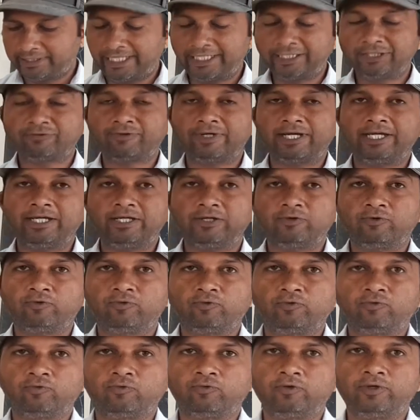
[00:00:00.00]
That's
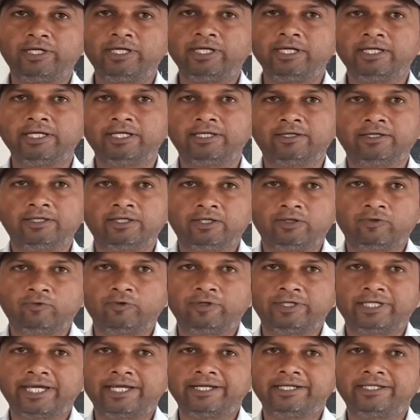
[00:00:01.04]
why
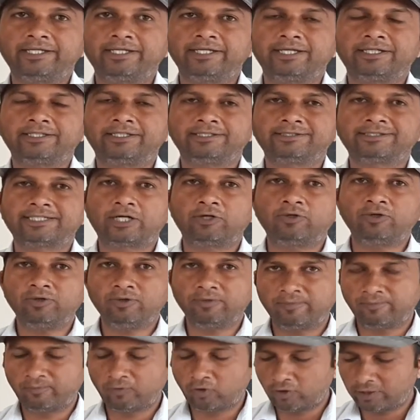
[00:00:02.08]
we can hear the
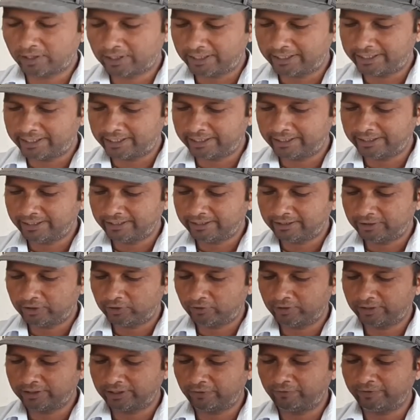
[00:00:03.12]
sound more clearly
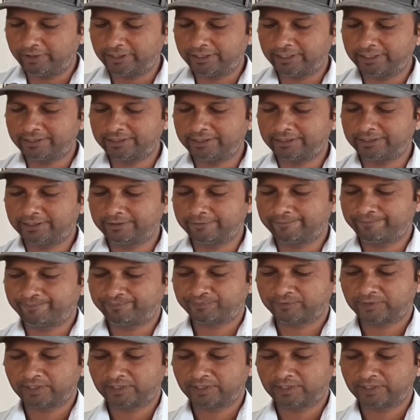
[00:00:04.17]
during the winter season.